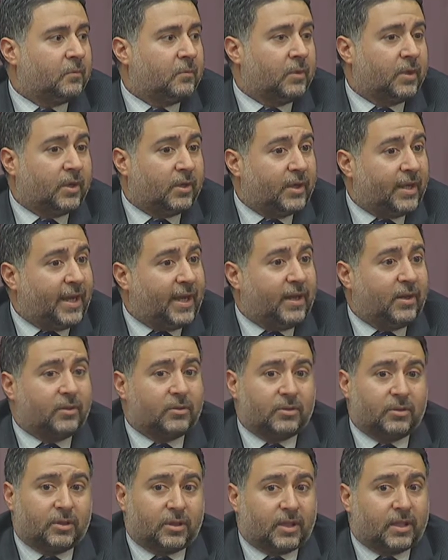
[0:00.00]
We are now
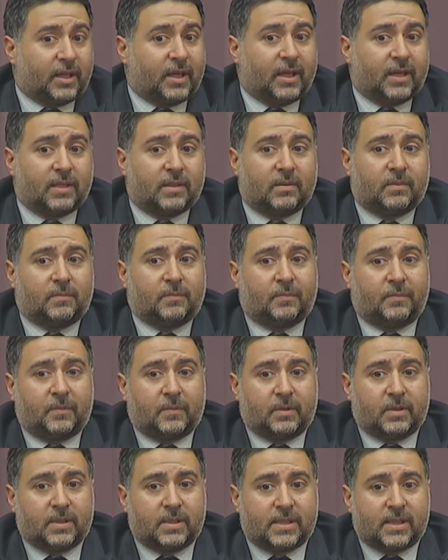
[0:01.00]
looking at
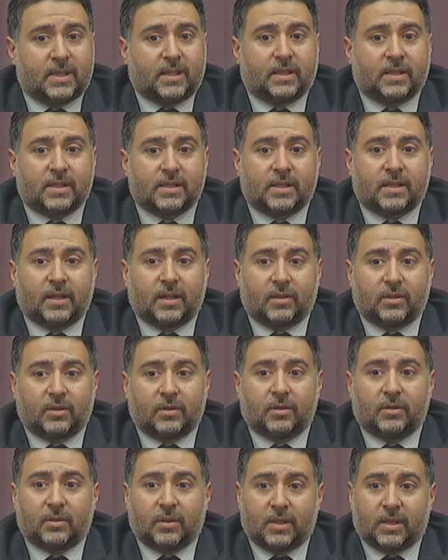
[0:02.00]
Zika is
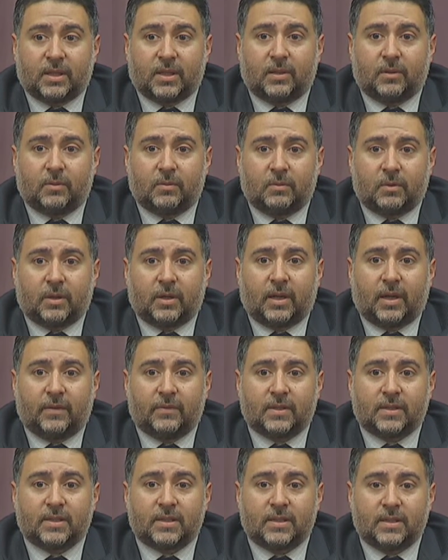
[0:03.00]
another thing that we're
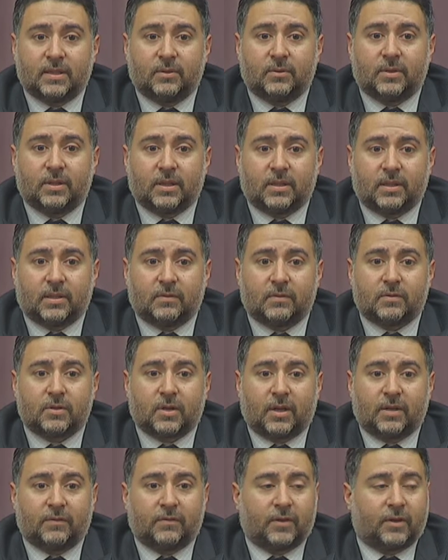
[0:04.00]
having to deal with and
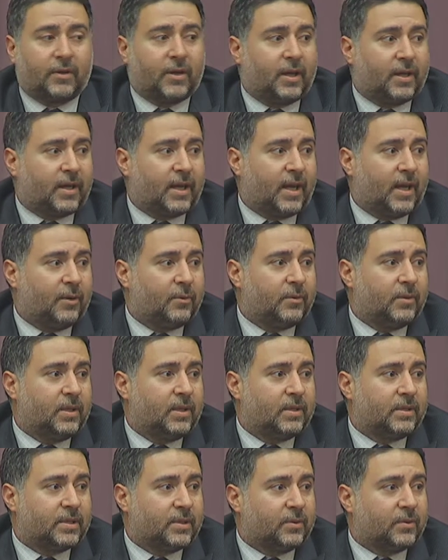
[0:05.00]
trying to figure out how
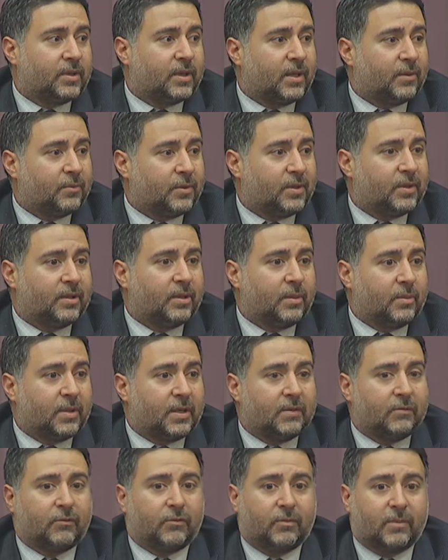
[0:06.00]
we deal with that with the limited
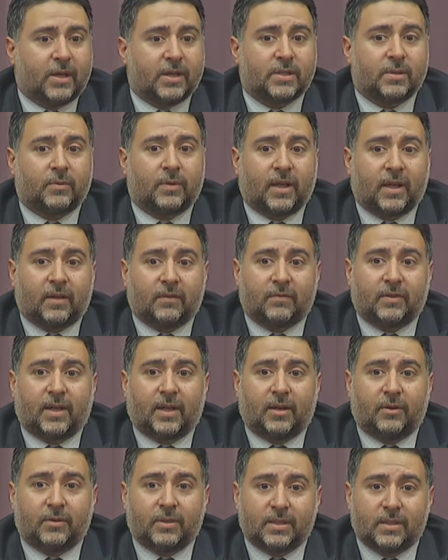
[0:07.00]
information we have
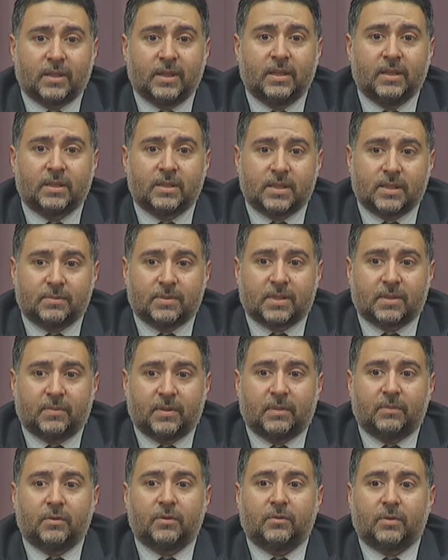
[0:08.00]
now, and seems to
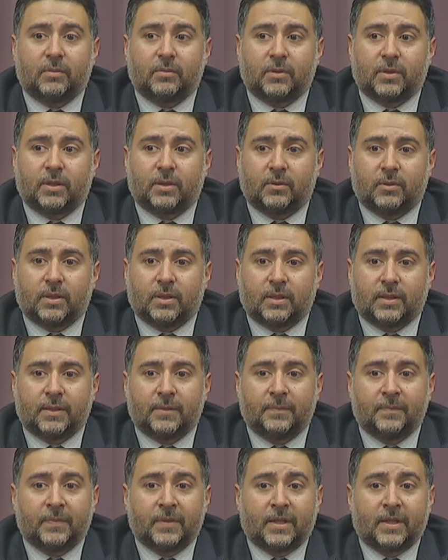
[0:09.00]
be moving pretty quickly.